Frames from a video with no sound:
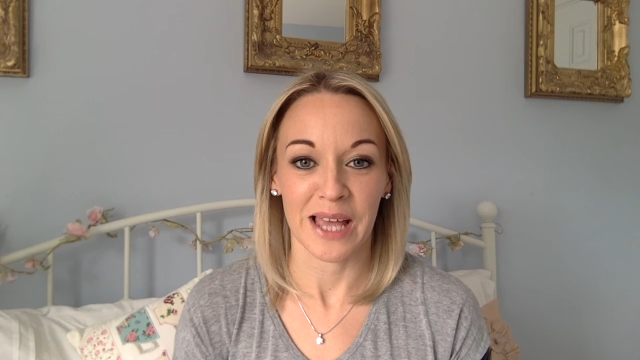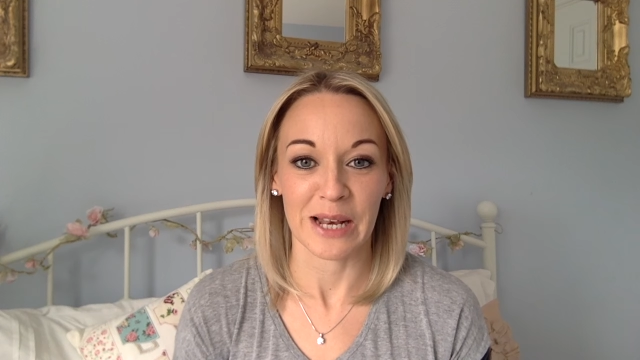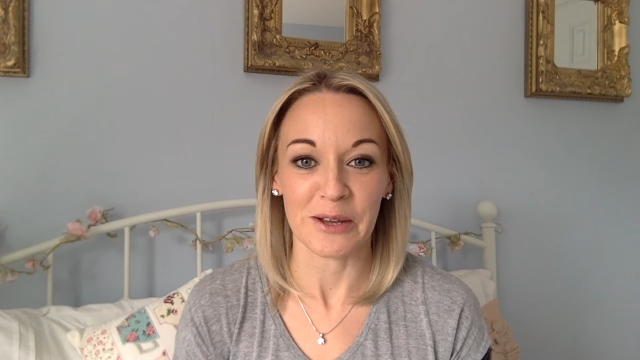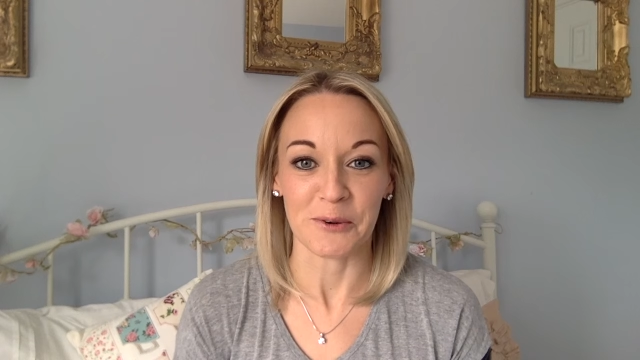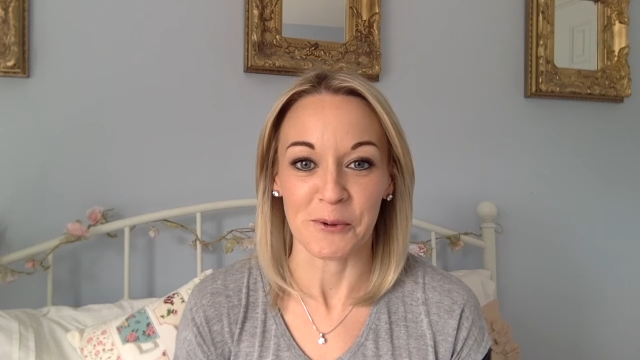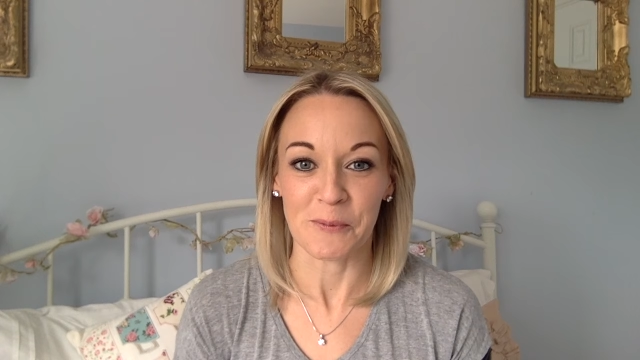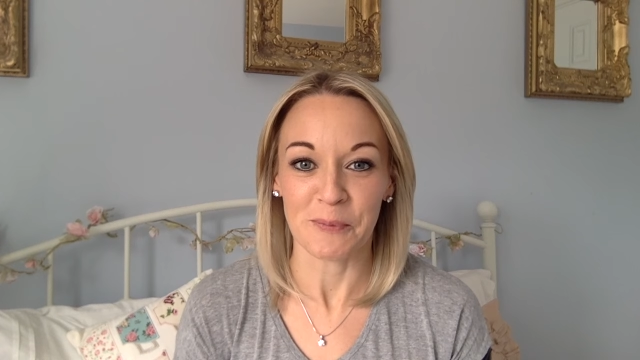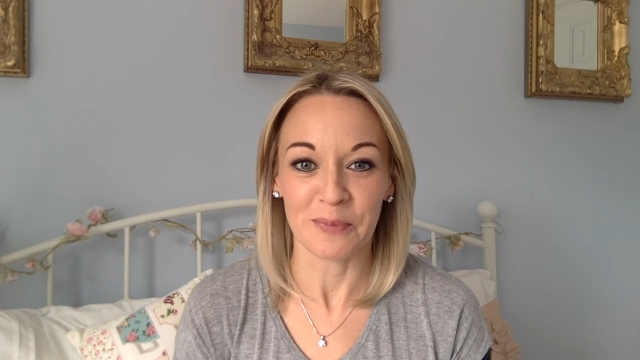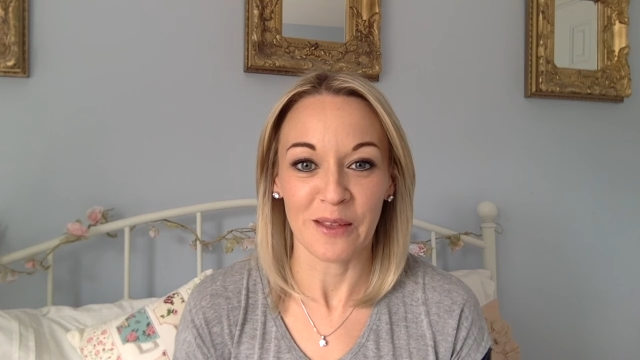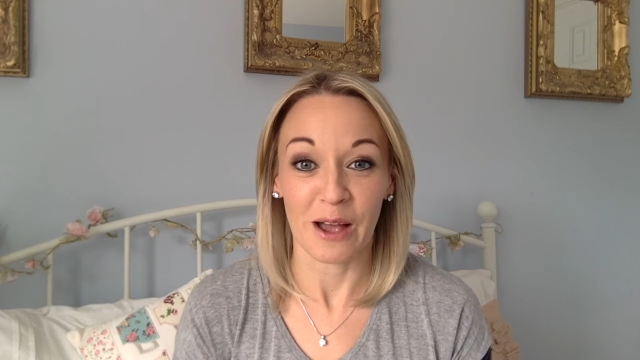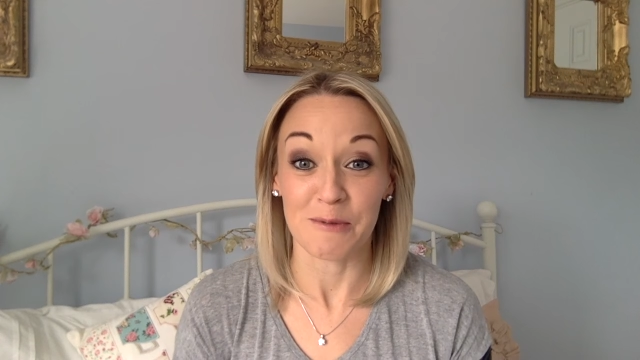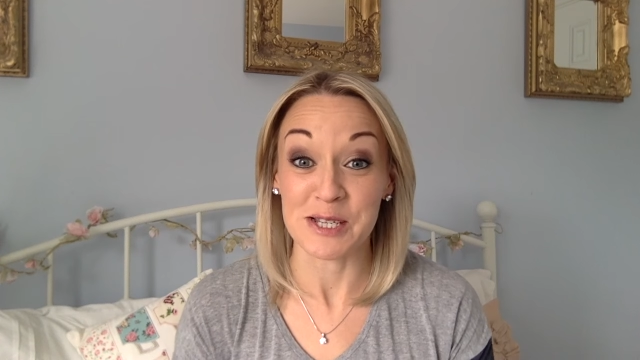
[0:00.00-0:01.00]
Hello.
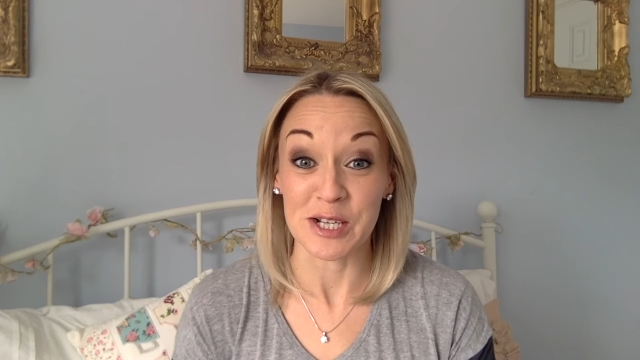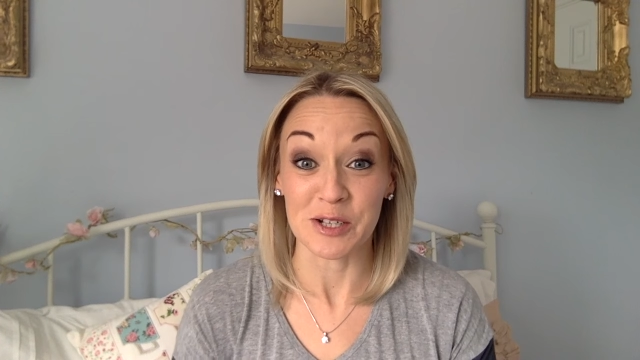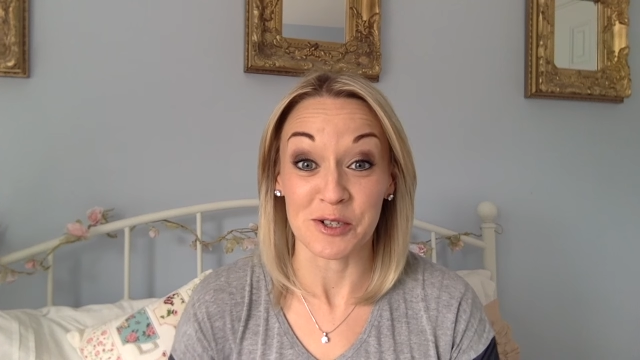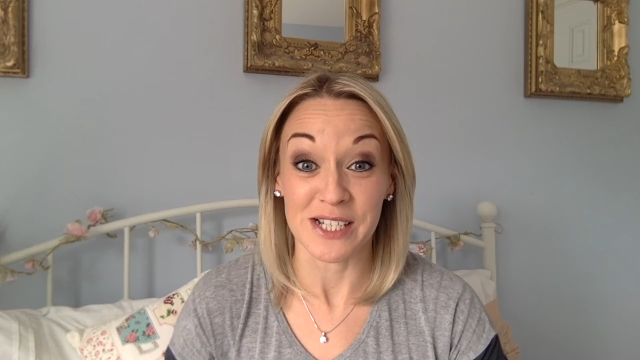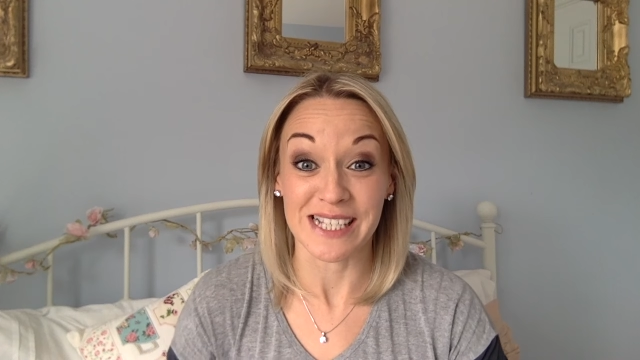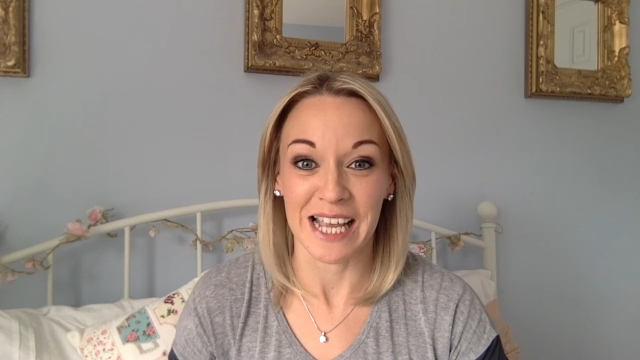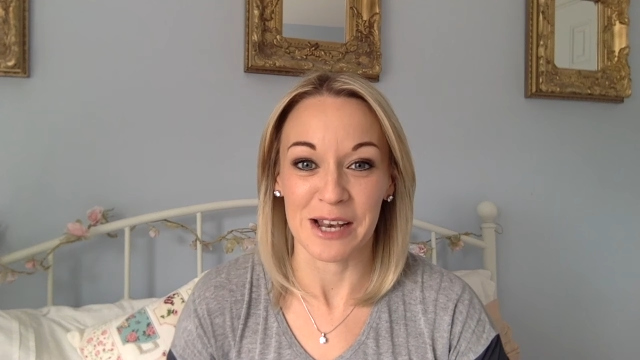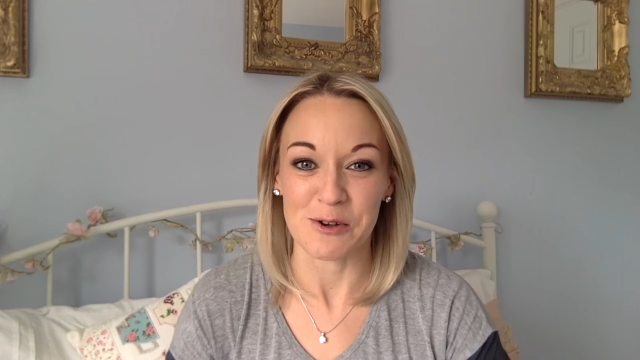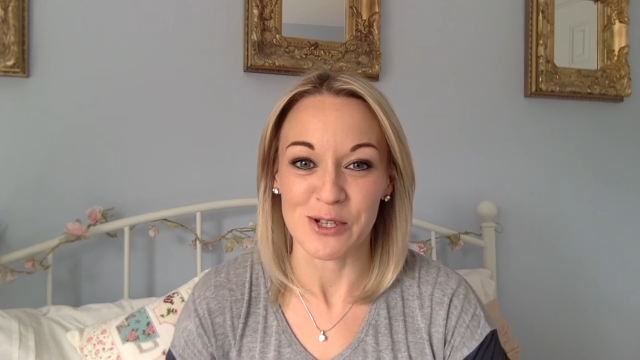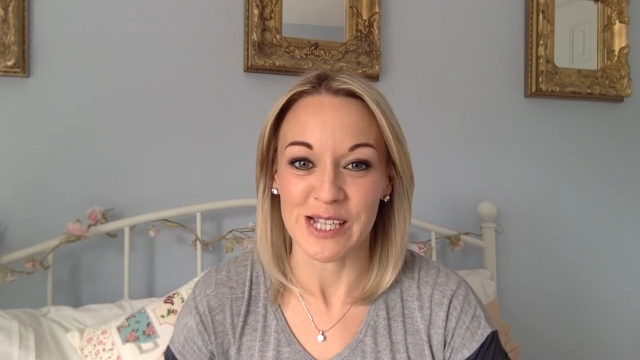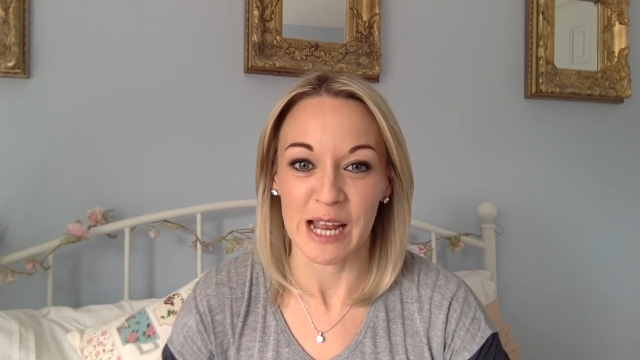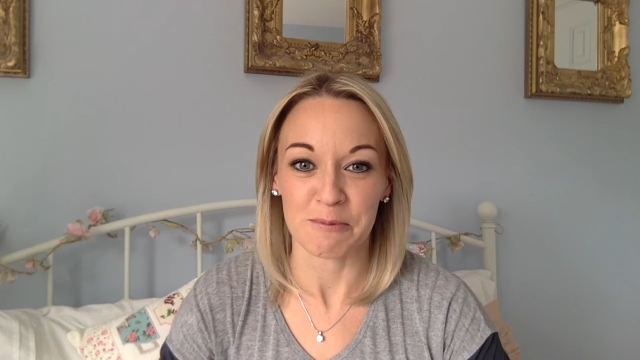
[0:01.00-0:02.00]
I was nearly going to say hello
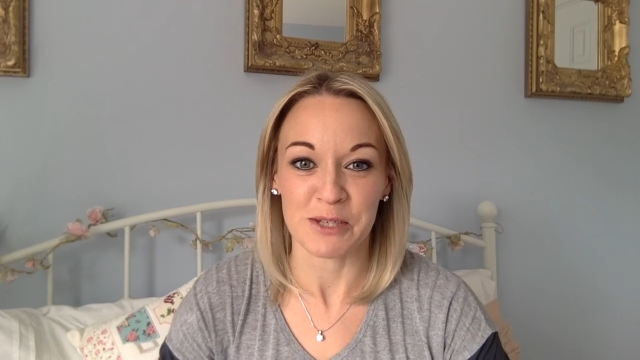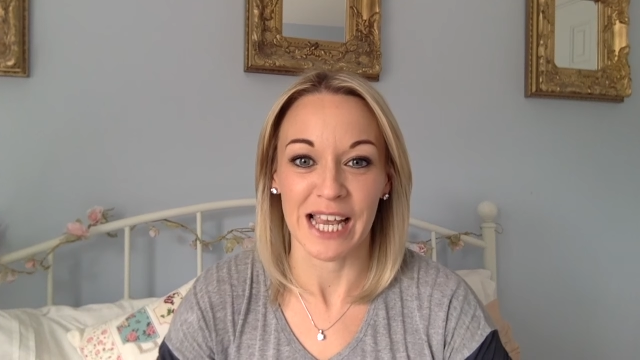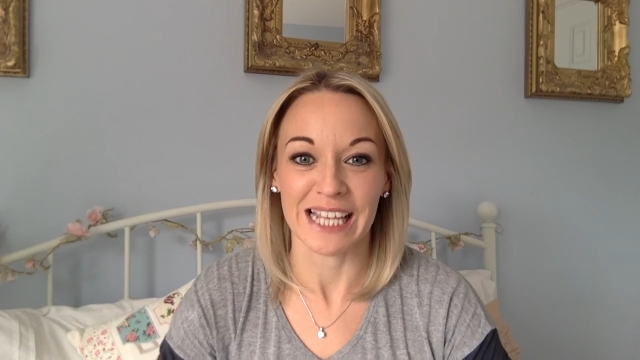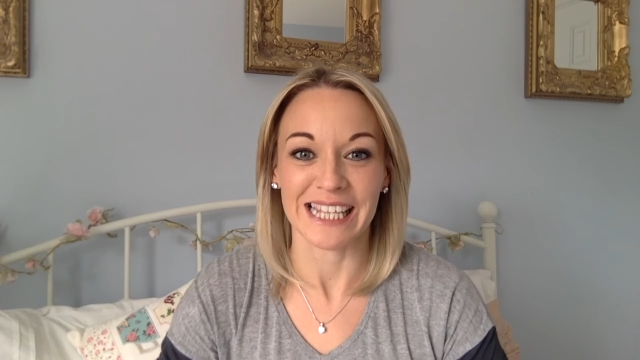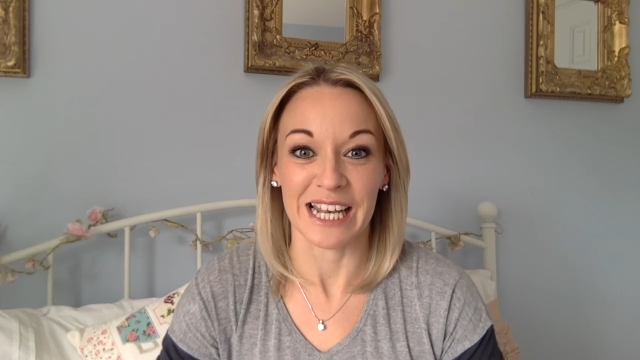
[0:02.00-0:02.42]
Snapchat,